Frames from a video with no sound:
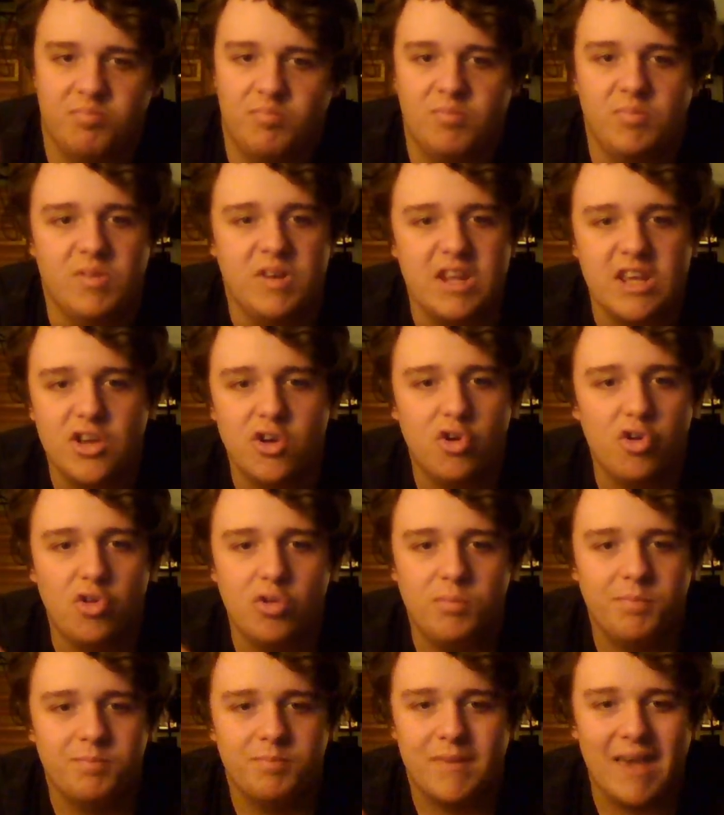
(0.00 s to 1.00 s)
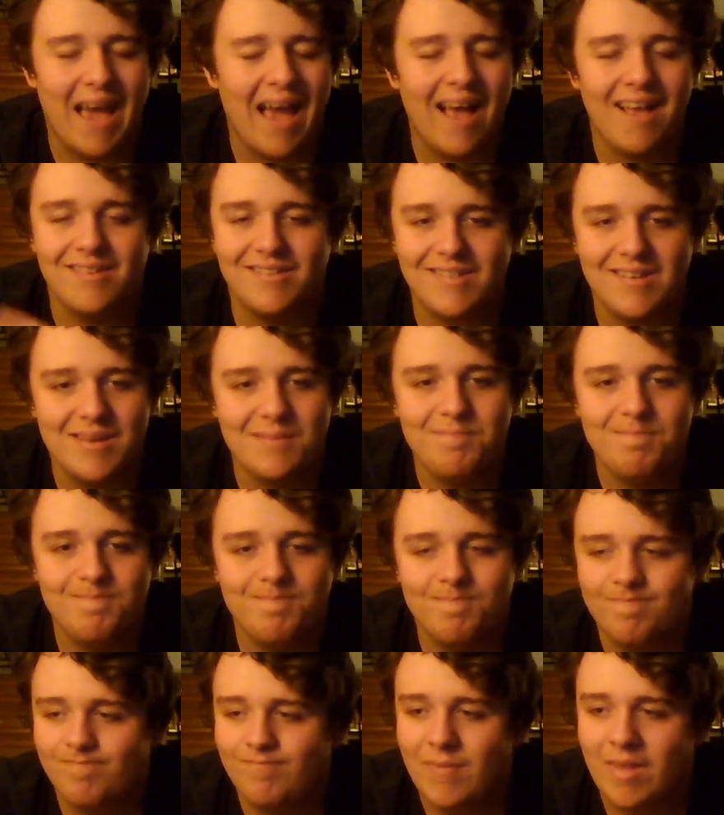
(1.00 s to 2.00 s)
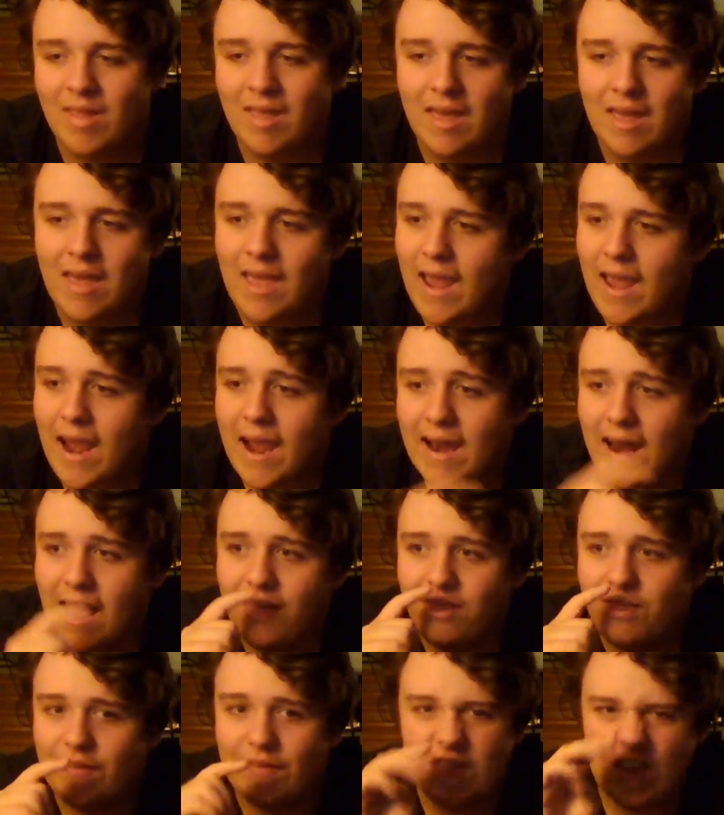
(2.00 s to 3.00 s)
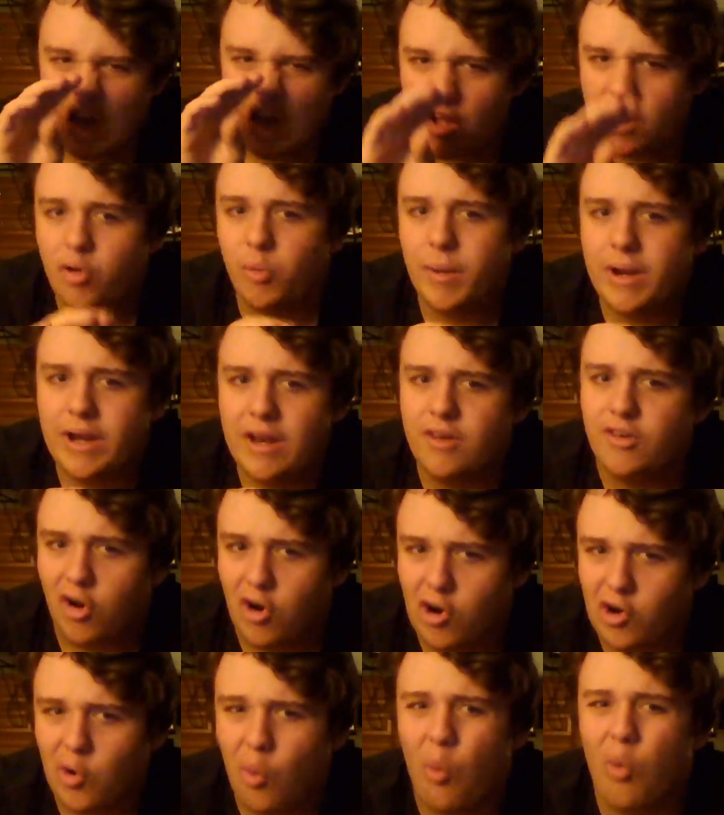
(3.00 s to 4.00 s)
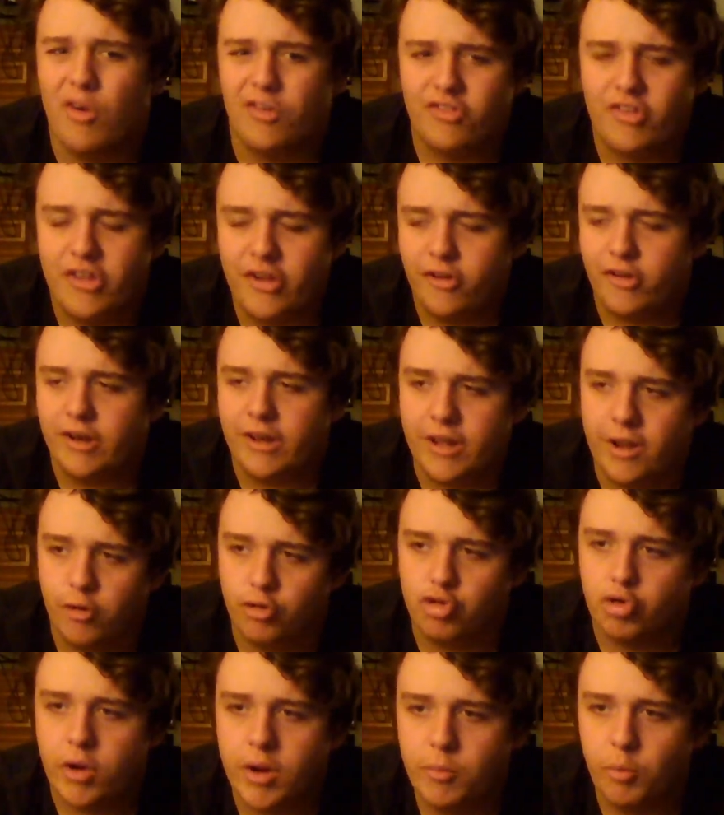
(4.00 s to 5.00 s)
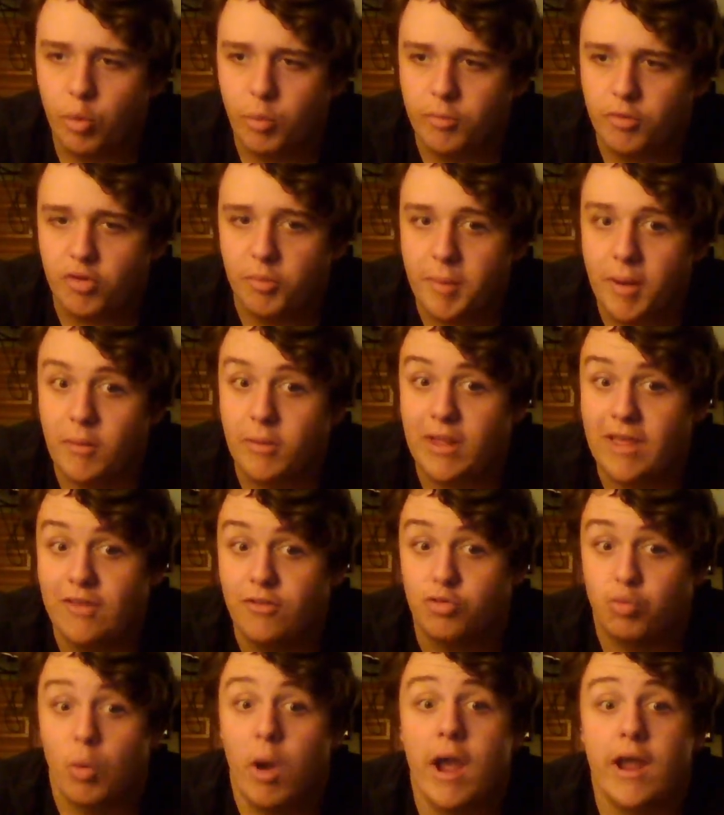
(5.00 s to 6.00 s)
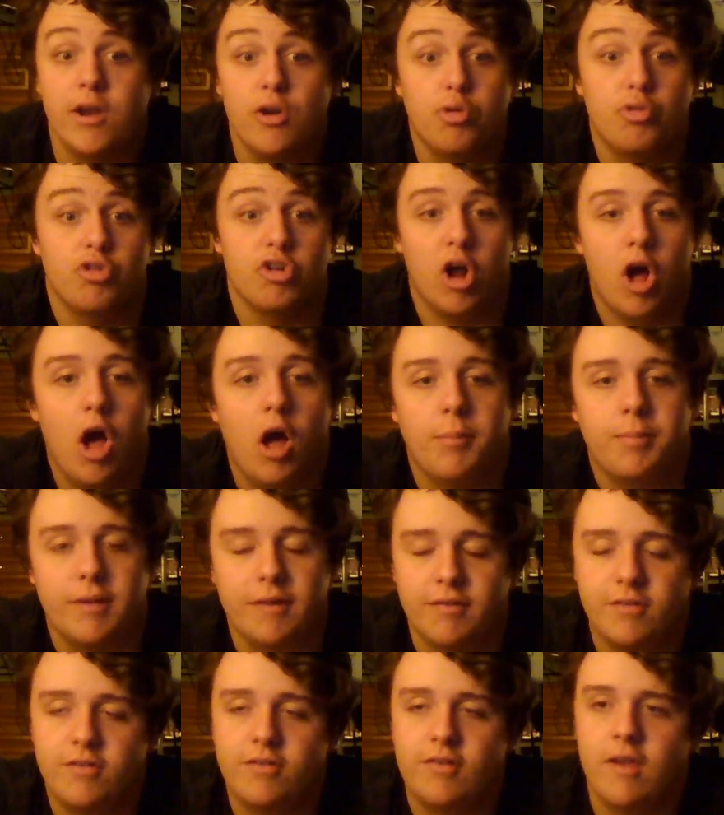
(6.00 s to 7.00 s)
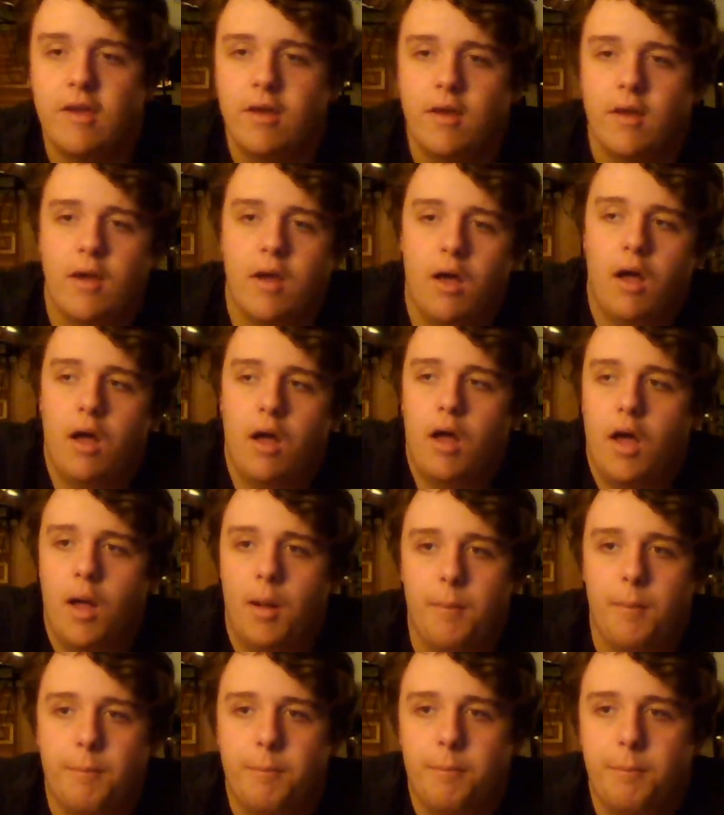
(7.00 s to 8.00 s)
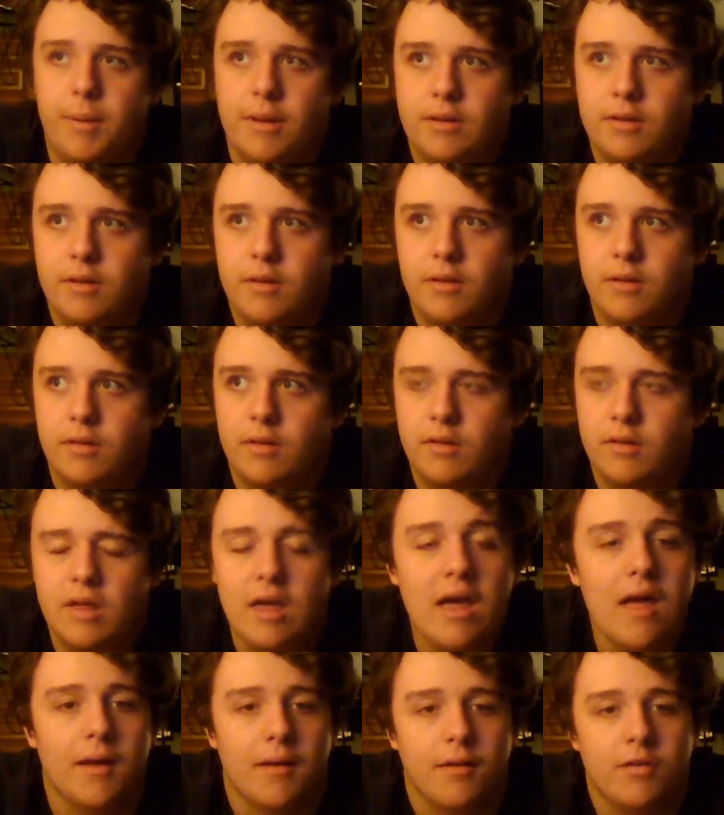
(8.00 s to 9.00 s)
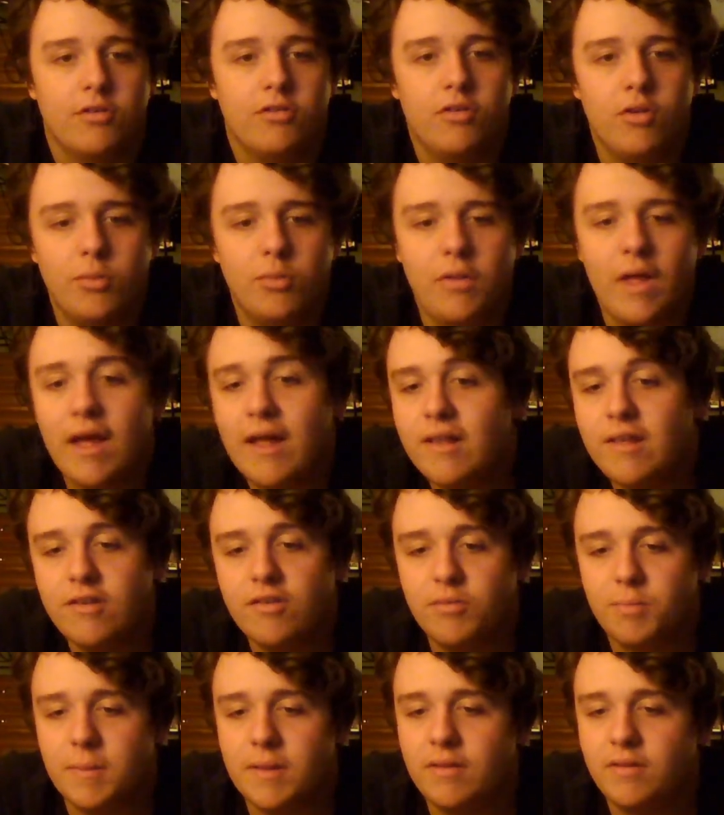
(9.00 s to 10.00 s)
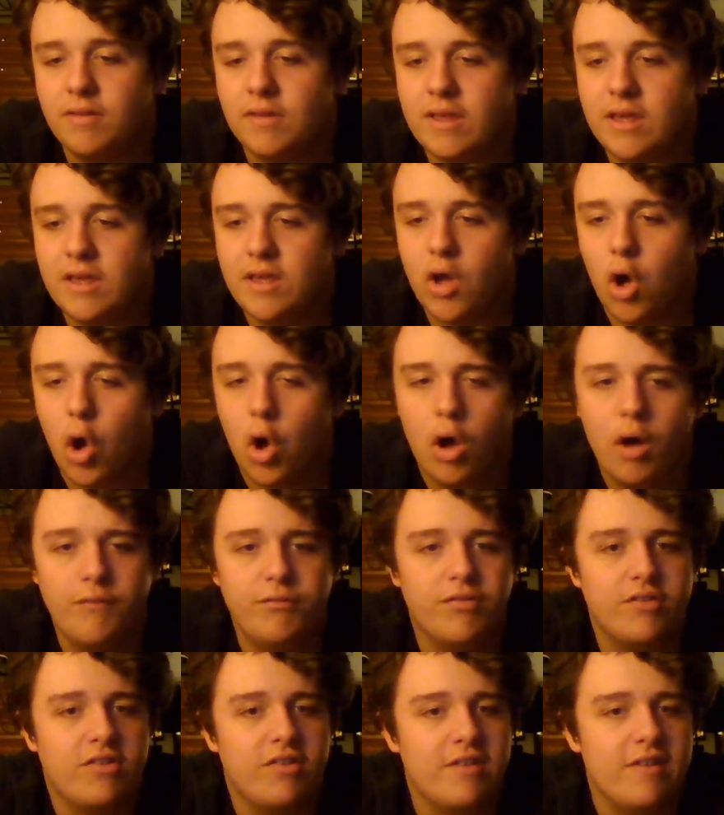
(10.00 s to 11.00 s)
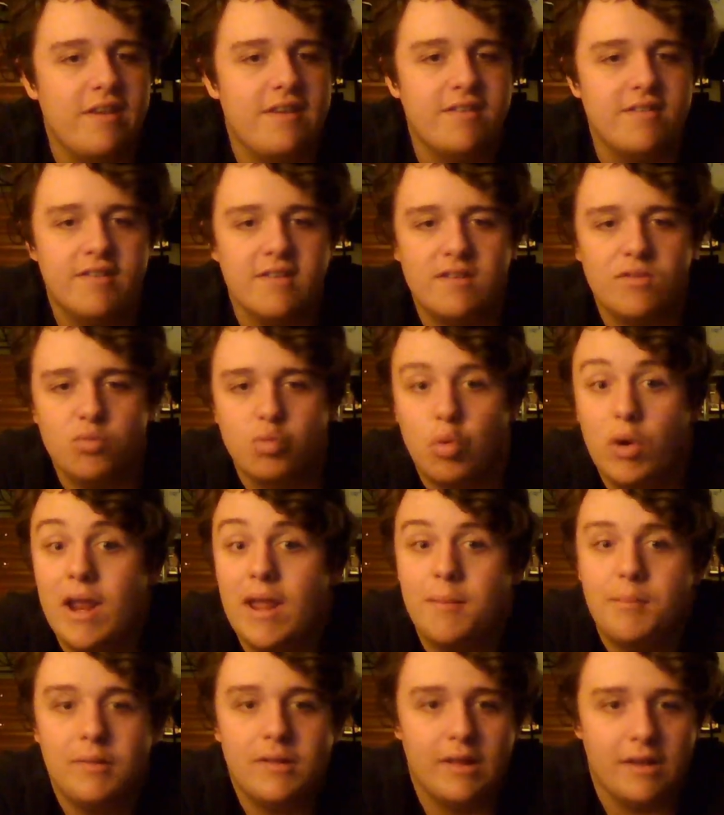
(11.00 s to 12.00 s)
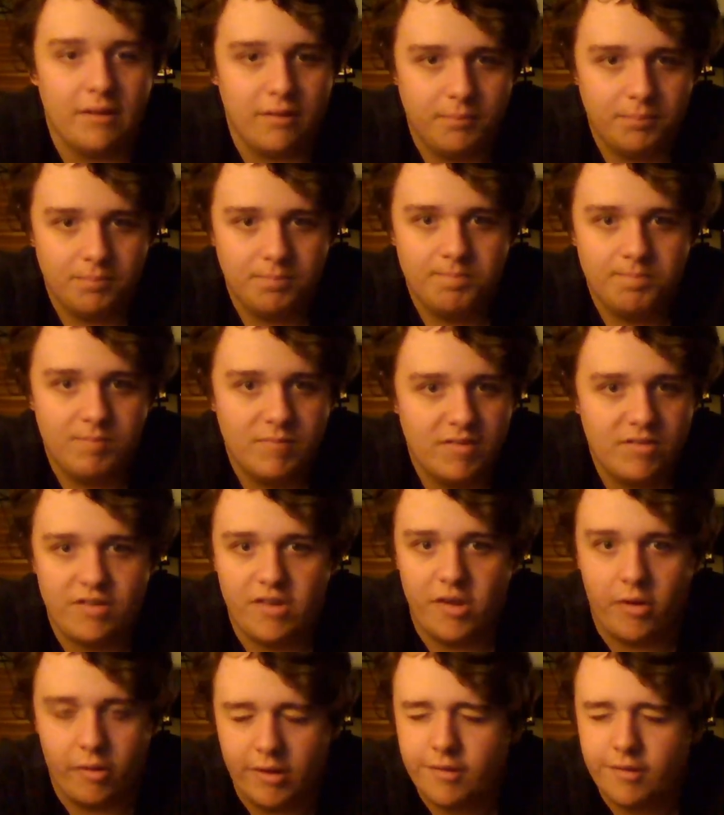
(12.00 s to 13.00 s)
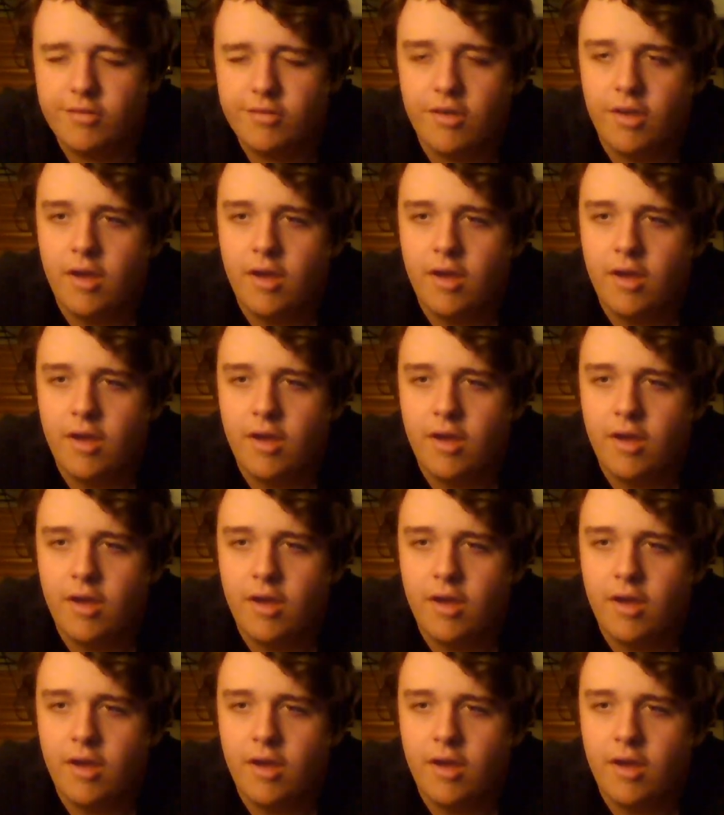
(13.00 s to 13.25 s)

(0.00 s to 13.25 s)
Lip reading: Neal, Kassian. And I think the underrated dark horse that you're going to hear trade rumors about is Ryan Nugent-Hopkins. But yeah, so that has been the off-season rambling series.